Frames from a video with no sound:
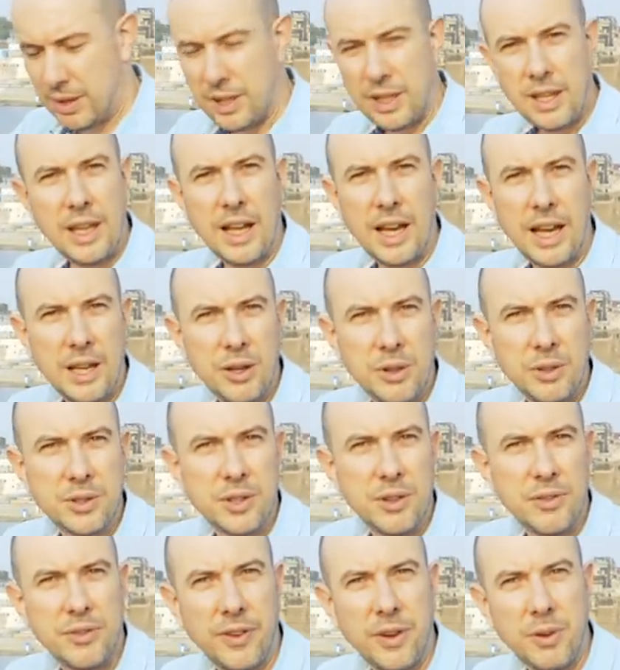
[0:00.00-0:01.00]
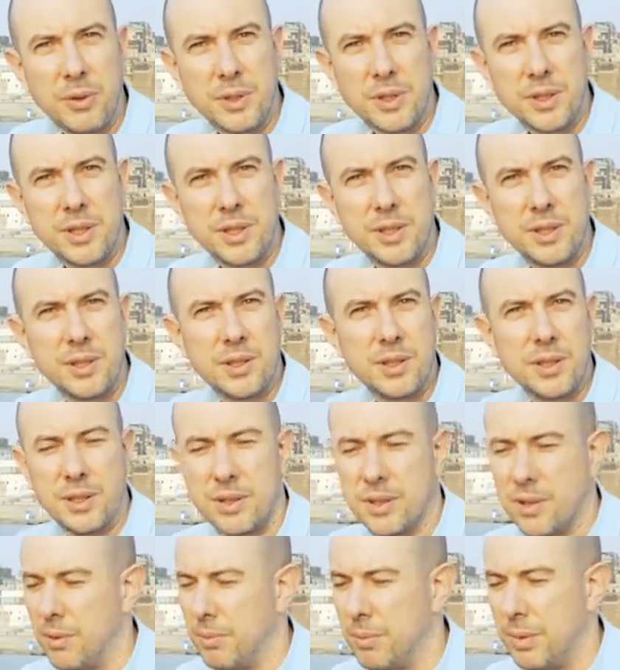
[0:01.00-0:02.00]
The eye autofocus
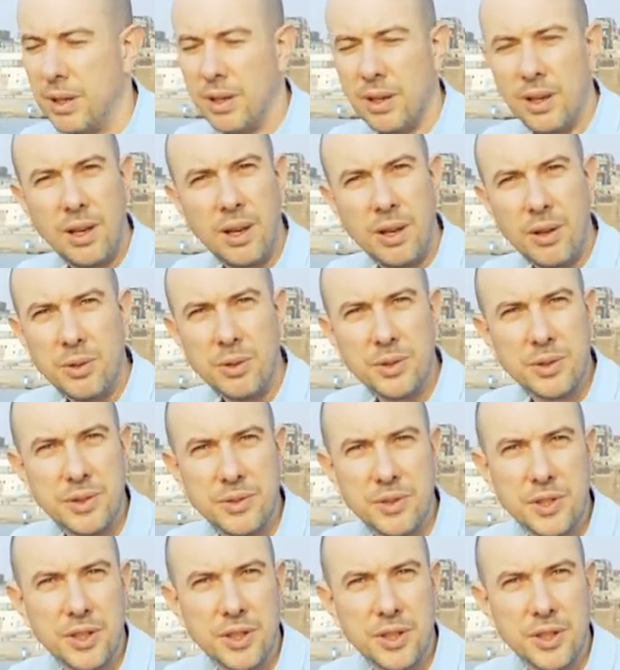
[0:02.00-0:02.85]
has gotten me loads of